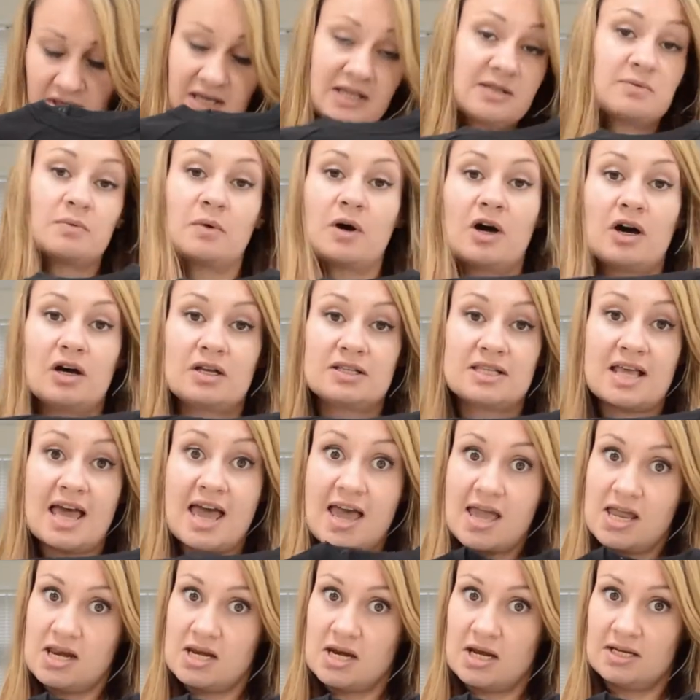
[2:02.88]
This was
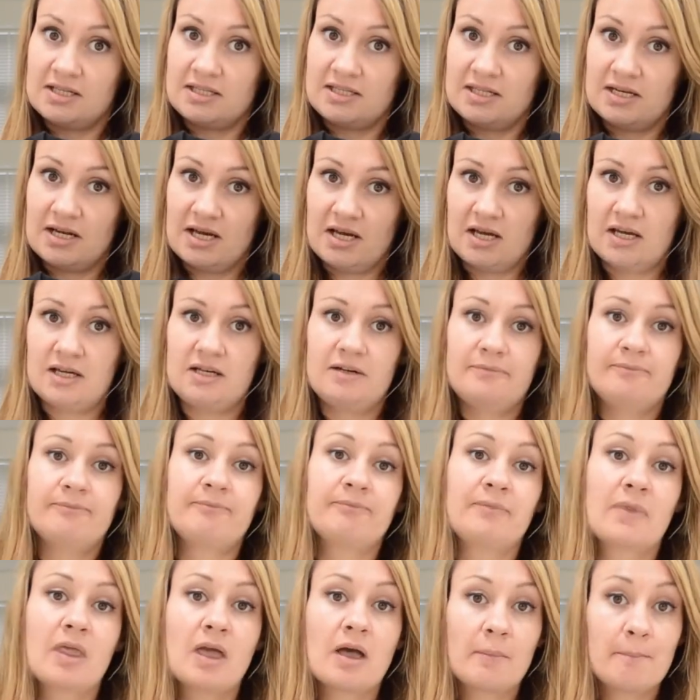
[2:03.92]
eight ninety nine.
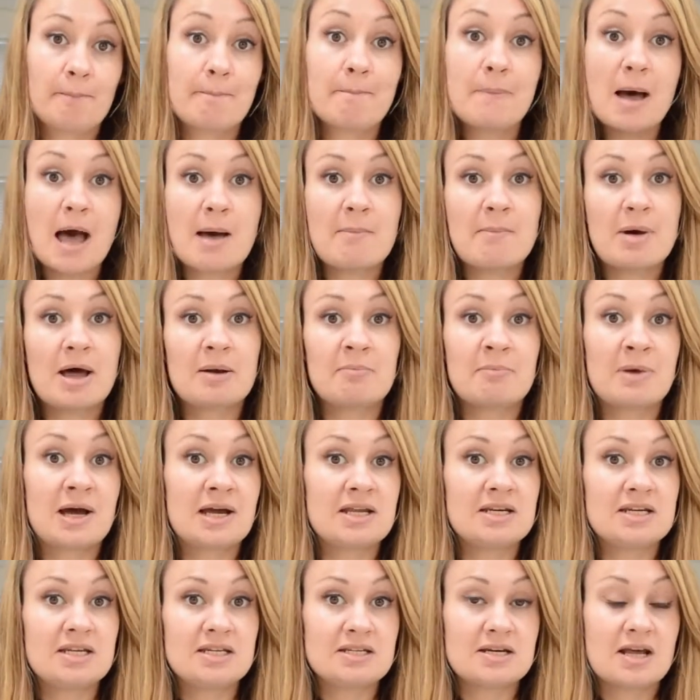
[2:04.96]
Batman
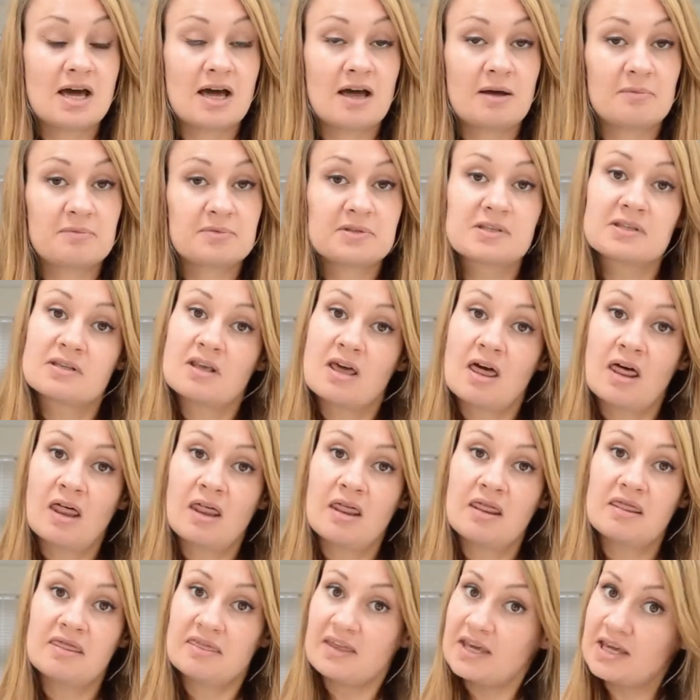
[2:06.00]
might need naps.
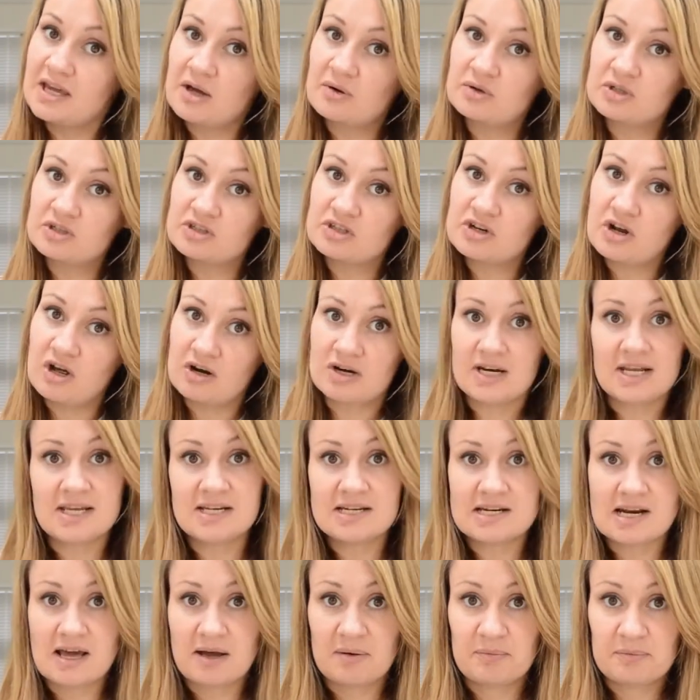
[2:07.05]
Theo does not need
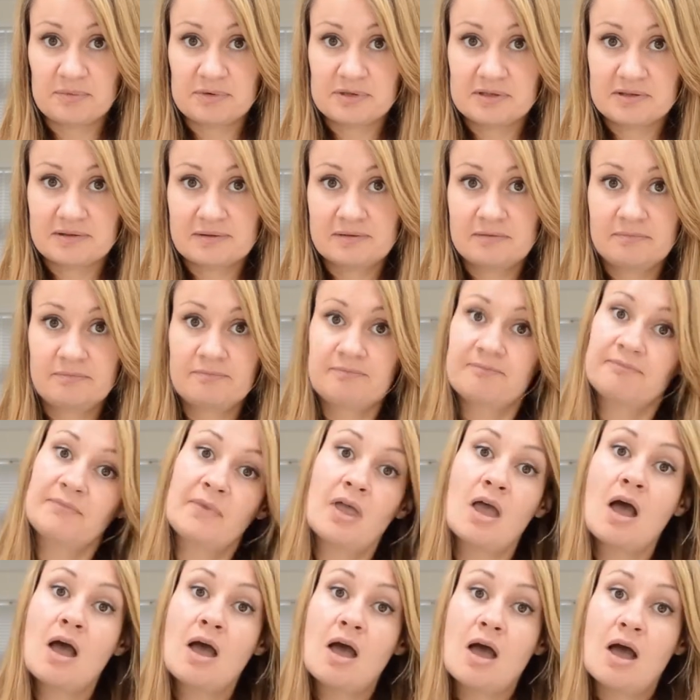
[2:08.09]
naps.
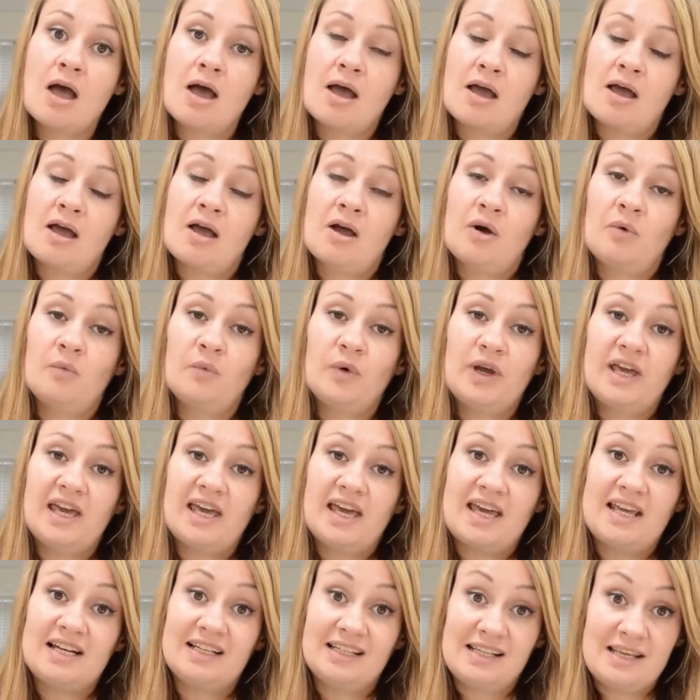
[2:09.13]
We're
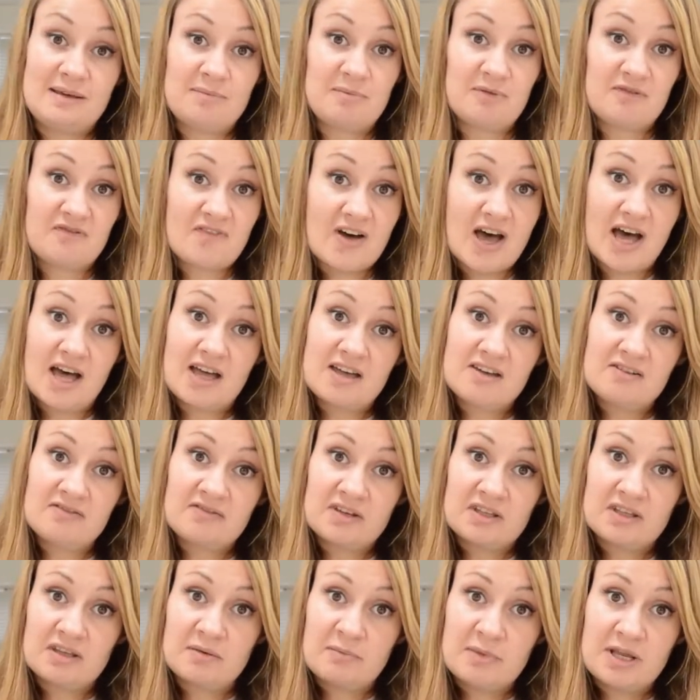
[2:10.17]
in leap five
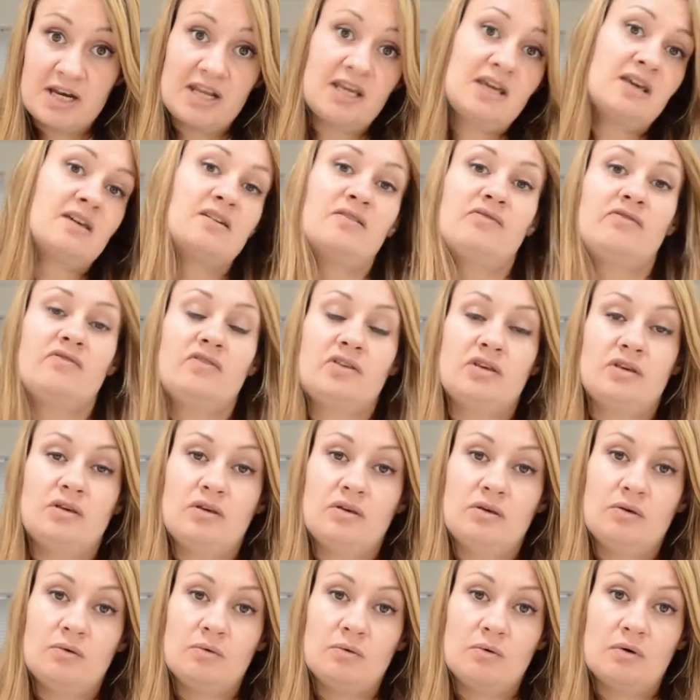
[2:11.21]
at the minute. If
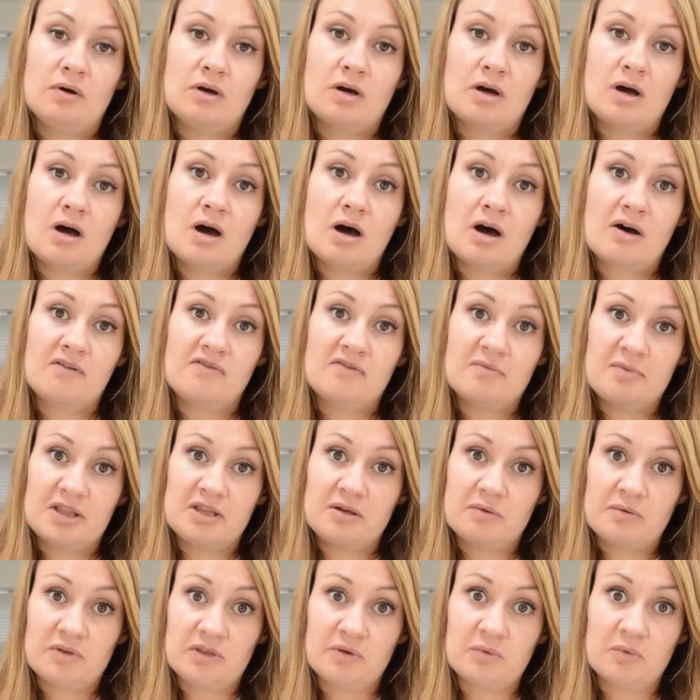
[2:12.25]
you are
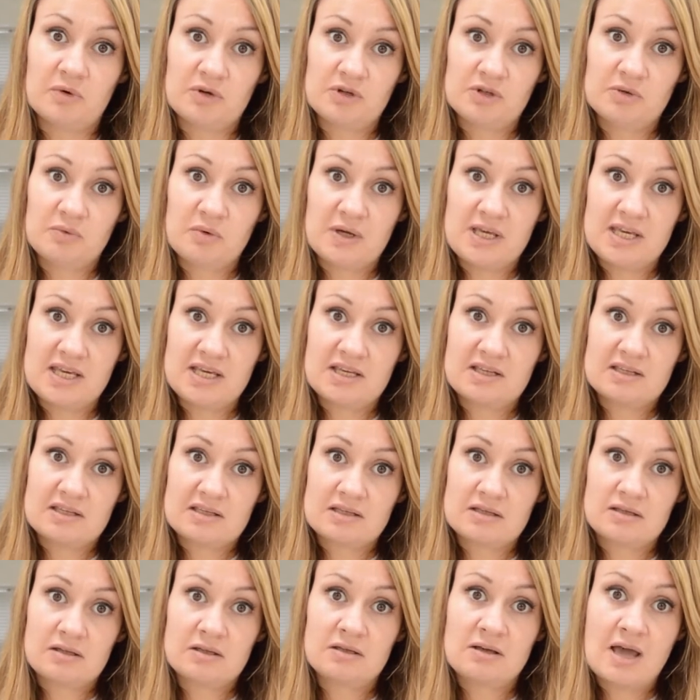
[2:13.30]
familiar with the Wonder
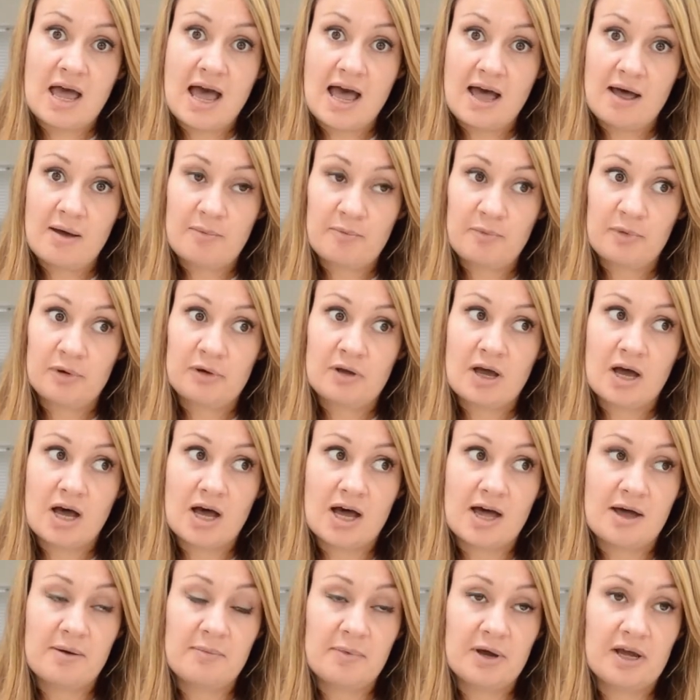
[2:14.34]
Weeks app
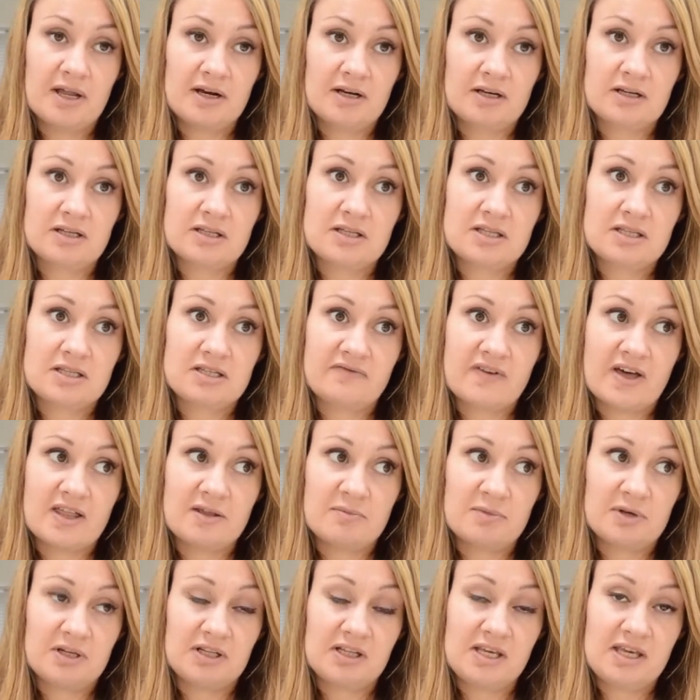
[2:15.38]
um, and
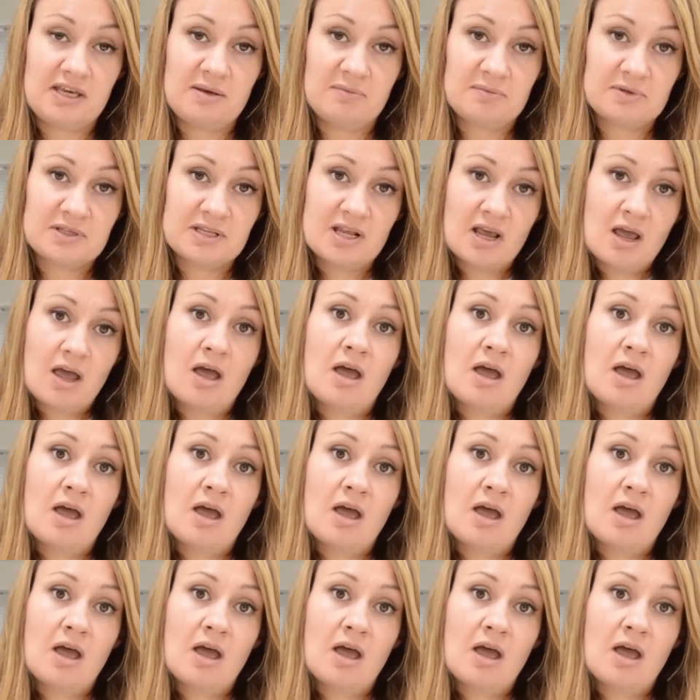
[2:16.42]
development leaps,